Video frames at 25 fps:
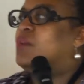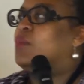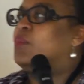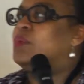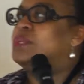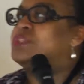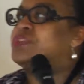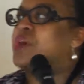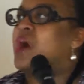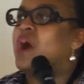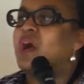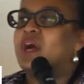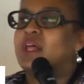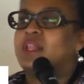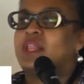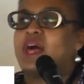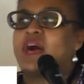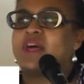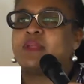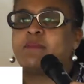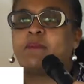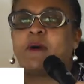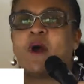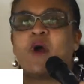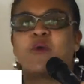We talk a
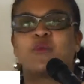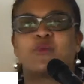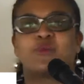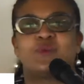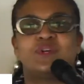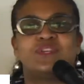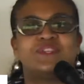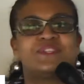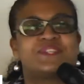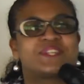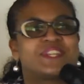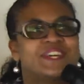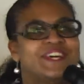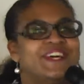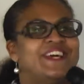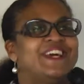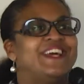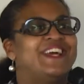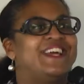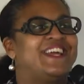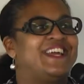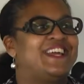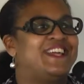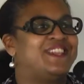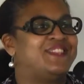lot about risk
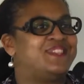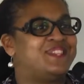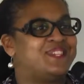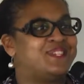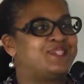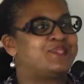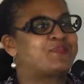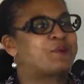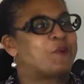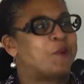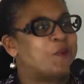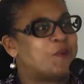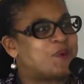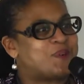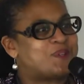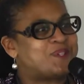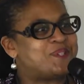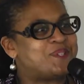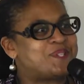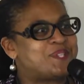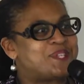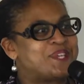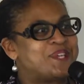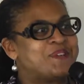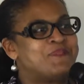in this
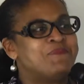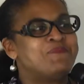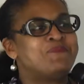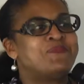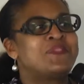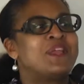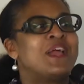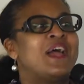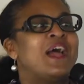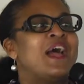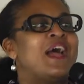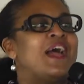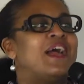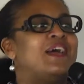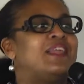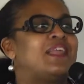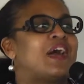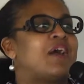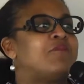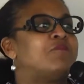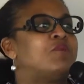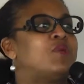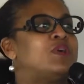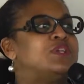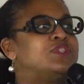course, and
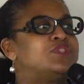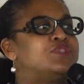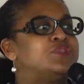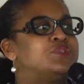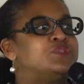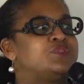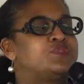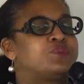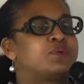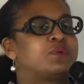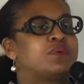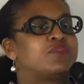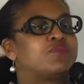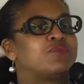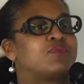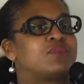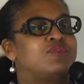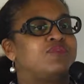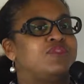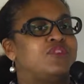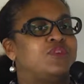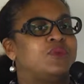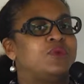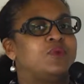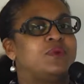I want to sort of
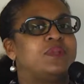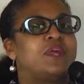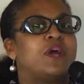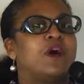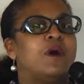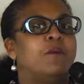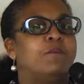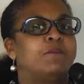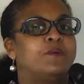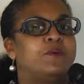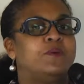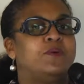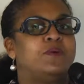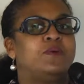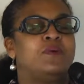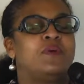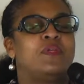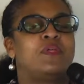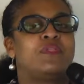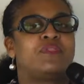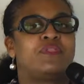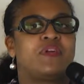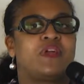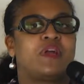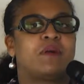review and help you
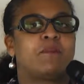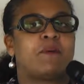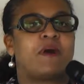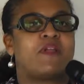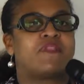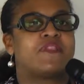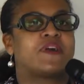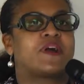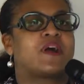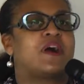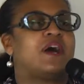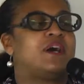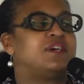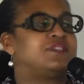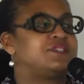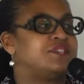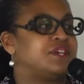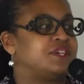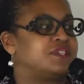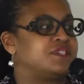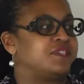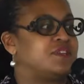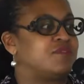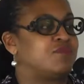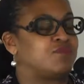think about the
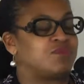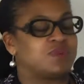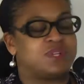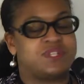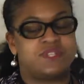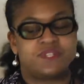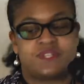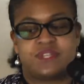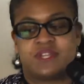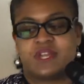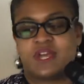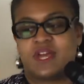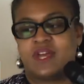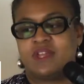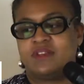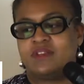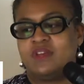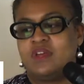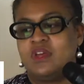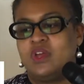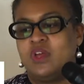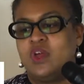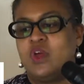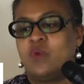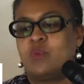context of risk then
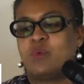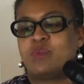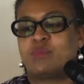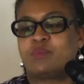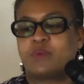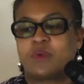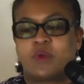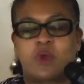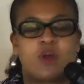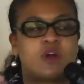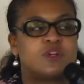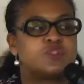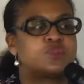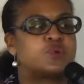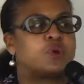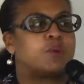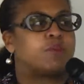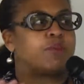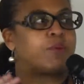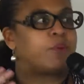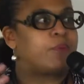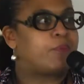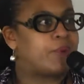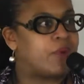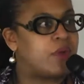with regard to a
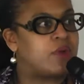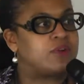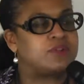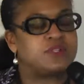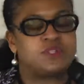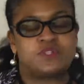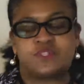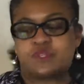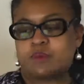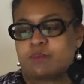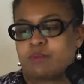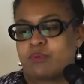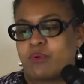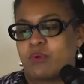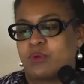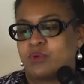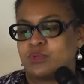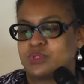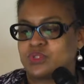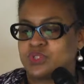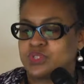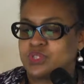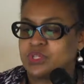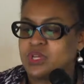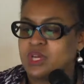preparedness
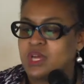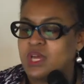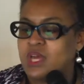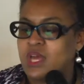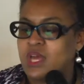approach.